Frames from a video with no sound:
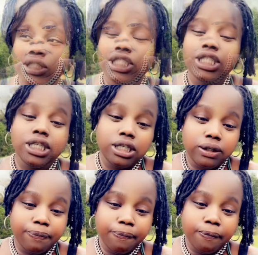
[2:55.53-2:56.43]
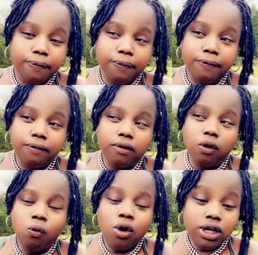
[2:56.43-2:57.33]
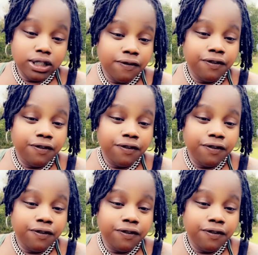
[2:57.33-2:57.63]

She wanted to